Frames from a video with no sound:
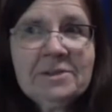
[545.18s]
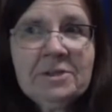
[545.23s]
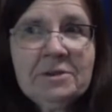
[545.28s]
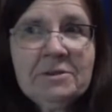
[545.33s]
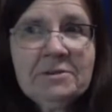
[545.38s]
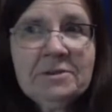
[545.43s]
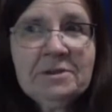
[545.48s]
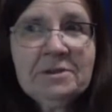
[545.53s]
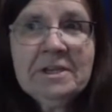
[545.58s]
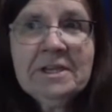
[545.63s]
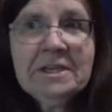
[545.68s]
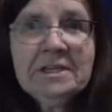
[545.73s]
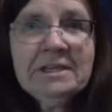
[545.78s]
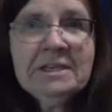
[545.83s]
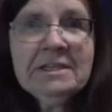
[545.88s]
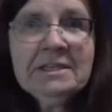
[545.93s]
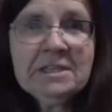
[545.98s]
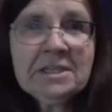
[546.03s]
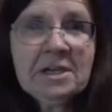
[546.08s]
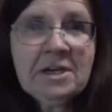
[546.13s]
They're
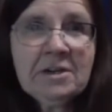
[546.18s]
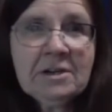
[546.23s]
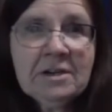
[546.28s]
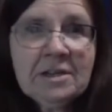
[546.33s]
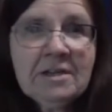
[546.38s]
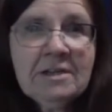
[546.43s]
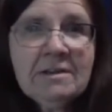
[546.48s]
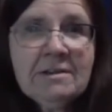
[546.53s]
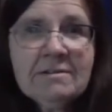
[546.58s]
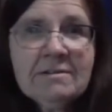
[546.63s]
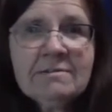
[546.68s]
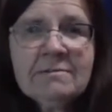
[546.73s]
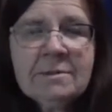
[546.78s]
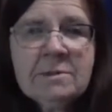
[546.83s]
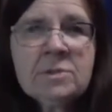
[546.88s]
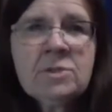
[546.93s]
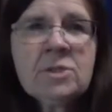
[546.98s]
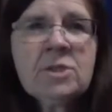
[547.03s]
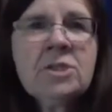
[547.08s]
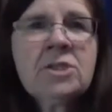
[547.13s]
getting it started.
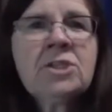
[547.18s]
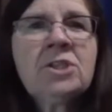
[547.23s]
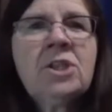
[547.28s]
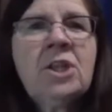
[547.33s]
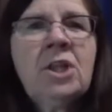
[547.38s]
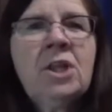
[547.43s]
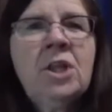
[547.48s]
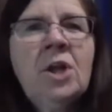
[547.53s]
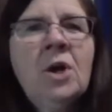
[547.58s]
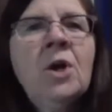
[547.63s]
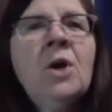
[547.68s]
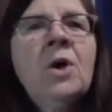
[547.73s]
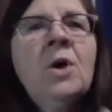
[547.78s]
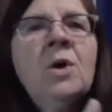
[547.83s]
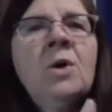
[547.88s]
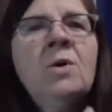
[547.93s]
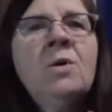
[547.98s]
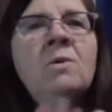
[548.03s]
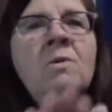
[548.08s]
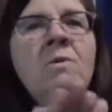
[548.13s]
Just
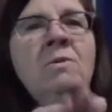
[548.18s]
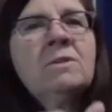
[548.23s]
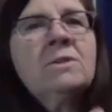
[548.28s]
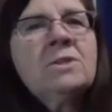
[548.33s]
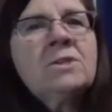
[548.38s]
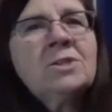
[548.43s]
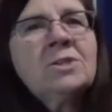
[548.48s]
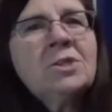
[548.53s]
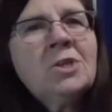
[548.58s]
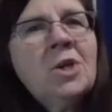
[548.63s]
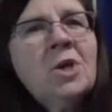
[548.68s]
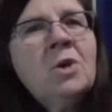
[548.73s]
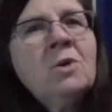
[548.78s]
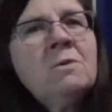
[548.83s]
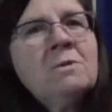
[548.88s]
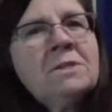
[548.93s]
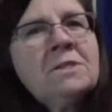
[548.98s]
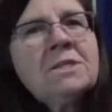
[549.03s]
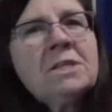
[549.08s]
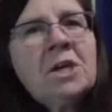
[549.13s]
slow
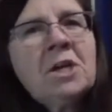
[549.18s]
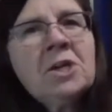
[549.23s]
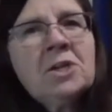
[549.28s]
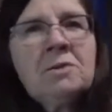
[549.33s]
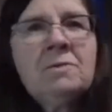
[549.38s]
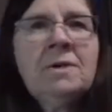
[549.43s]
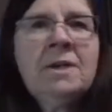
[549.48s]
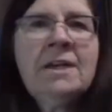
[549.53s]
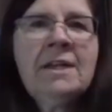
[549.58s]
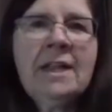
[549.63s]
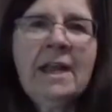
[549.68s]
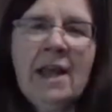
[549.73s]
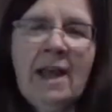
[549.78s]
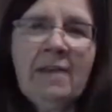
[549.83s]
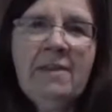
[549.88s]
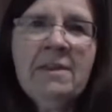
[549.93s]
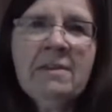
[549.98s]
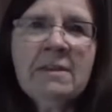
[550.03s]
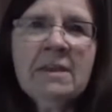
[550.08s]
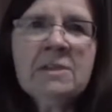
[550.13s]
start, right?
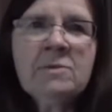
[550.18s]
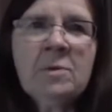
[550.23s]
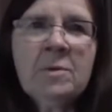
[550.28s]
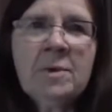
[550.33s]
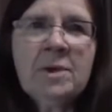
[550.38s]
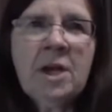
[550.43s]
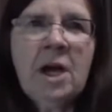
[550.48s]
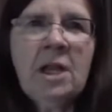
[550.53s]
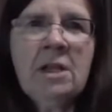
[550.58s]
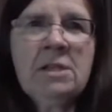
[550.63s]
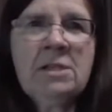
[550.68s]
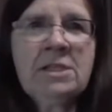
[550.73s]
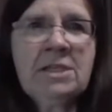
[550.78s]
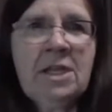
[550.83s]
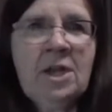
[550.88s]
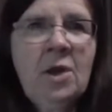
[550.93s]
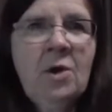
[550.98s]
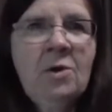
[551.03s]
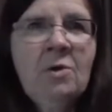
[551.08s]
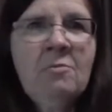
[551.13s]
I think that's what we call a
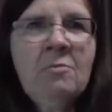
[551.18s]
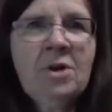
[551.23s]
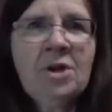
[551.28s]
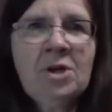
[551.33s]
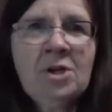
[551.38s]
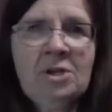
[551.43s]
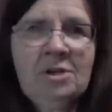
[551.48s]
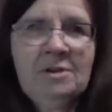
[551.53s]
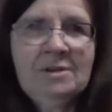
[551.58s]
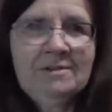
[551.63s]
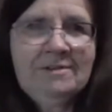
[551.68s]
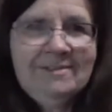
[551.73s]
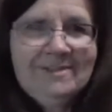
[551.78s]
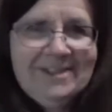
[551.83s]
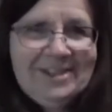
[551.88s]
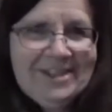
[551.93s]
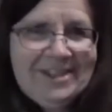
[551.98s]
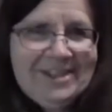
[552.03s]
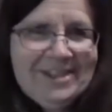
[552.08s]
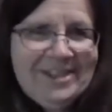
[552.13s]
slow burn.
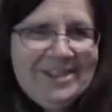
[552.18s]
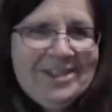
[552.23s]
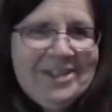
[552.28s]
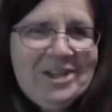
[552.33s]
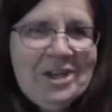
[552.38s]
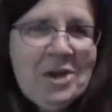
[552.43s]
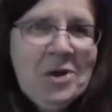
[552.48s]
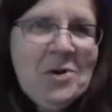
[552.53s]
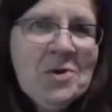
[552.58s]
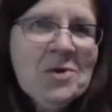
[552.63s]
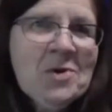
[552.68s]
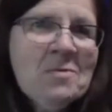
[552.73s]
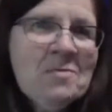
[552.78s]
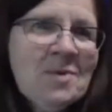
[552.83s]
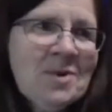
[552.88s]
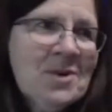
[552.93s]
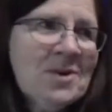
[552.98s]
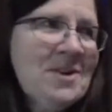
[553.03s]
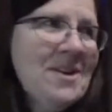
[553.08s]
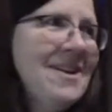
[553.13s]
Just a slow
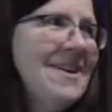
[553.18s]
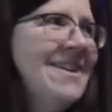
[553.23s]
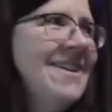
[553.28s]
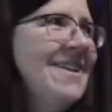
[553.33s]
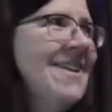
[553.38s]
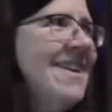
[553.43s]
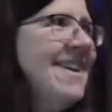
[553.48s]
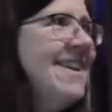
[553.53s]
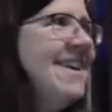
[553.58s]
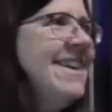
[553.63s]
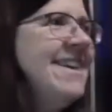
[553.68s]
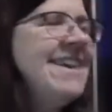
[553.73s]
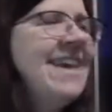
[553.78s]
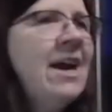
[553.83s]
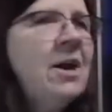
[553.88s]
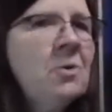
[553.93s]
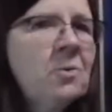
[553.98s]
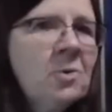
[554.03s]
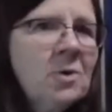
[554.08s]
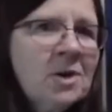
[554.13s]
burn. You
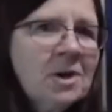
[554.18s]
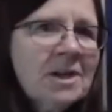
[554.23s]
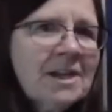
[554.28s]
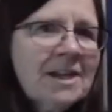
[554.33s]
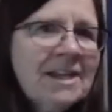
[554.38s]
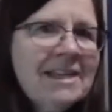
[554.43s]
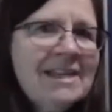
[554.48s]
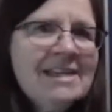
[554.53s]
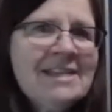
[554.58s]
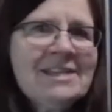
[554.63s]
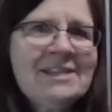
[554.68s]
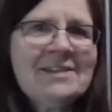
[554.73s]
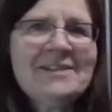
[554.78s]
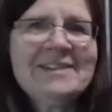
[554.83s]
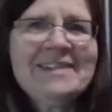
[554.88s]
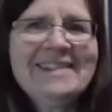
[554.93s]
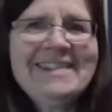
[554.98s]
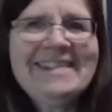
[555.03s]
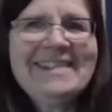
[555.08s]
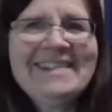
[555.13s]
gotta work into
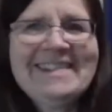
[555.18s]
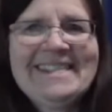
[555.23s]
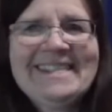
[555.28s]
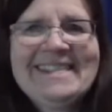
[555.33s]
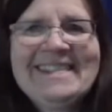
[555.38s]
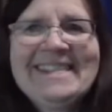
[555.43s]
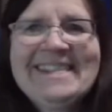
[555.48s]
it.